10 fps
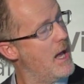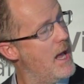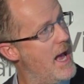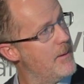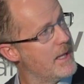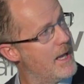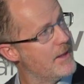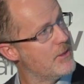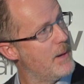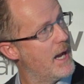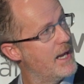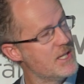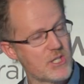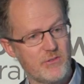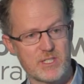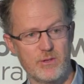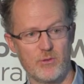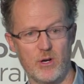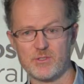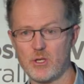How many had the pain service involved?